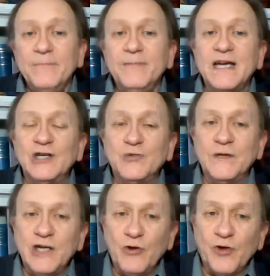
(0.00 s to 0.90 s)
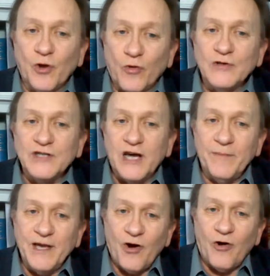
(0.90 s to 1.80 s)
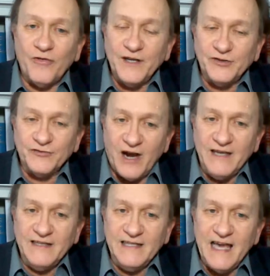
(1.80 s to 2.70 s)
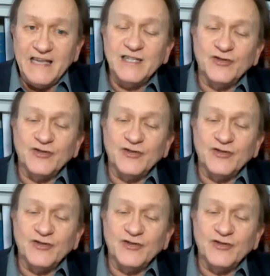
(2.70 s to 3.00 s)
Because we know the Lord's going to make all things right in the end.